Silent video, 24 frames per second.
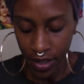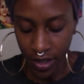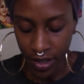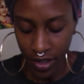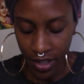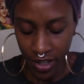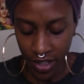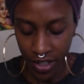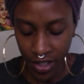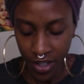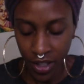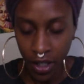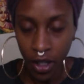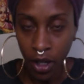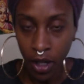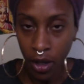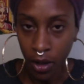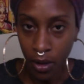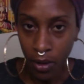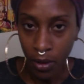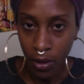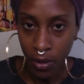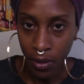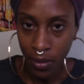
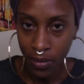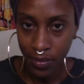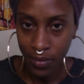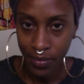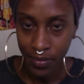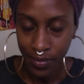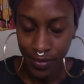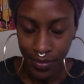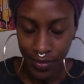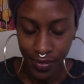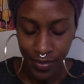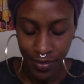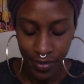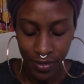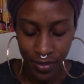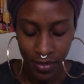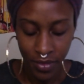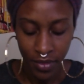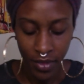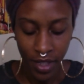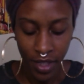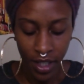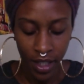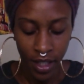So,
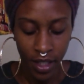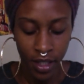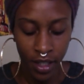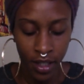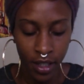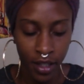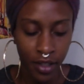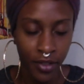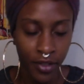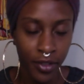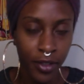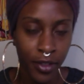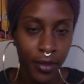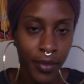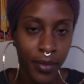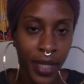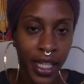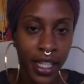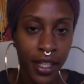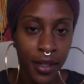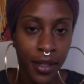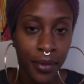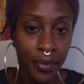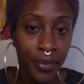for my
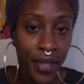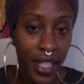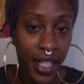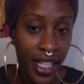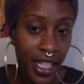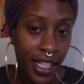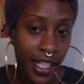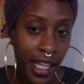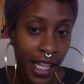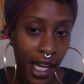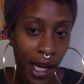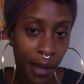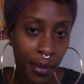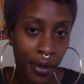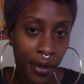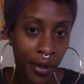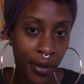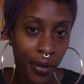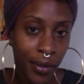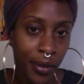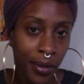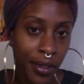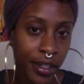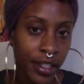committed
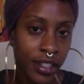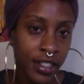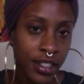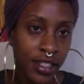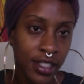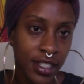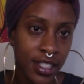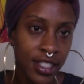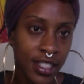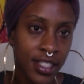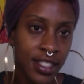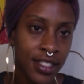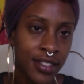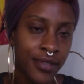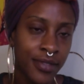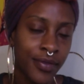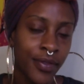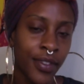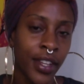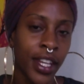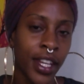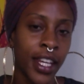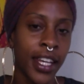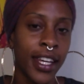Capricorns
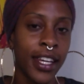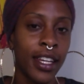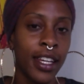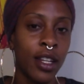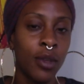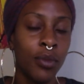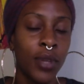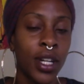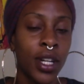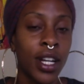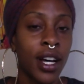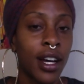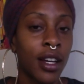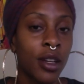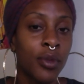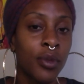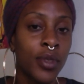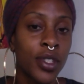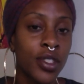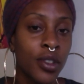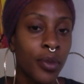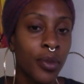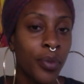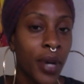in monogamous
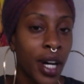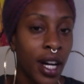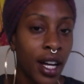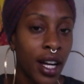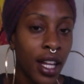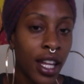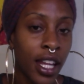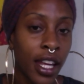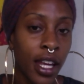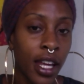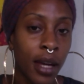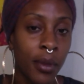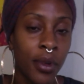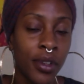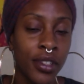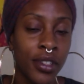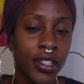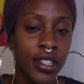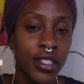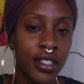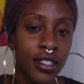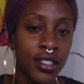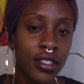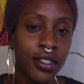or polyamorous
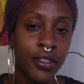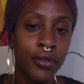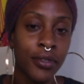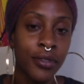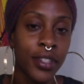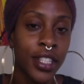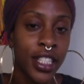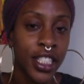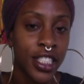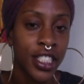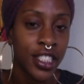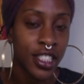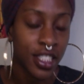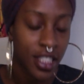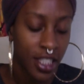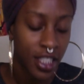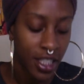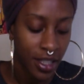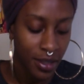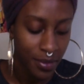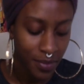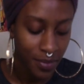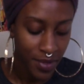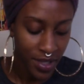
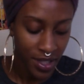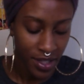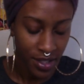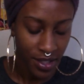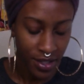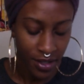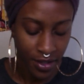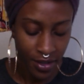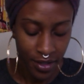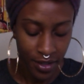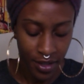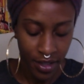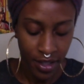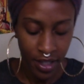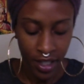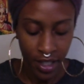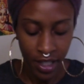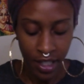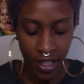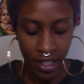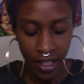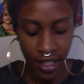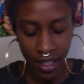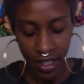relationships,
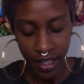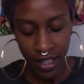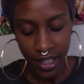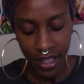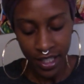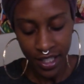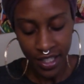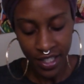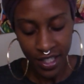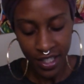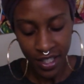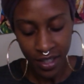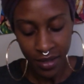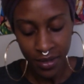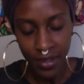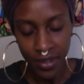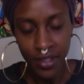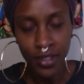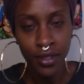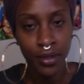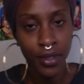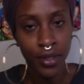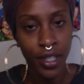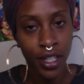let's see what's
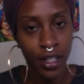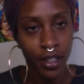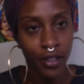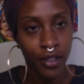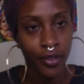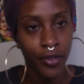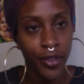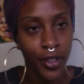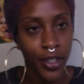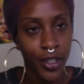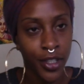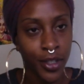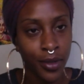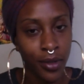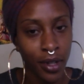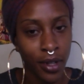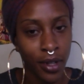going on for you.